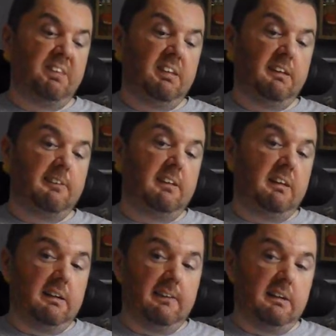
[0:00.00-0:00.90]
So
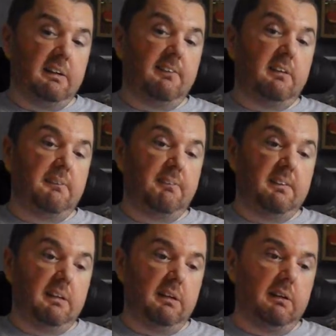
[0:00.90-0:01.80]
yeah, that is
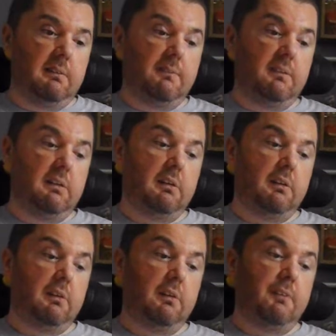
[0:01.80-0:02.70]
everything
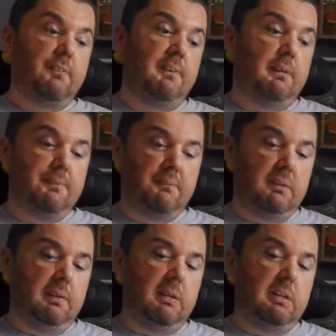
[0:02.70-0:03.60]
for this
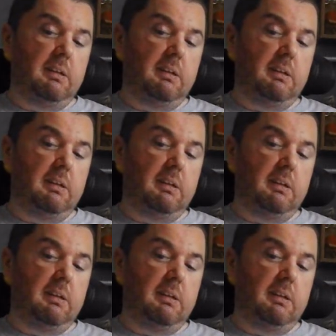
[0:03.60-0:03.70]
month.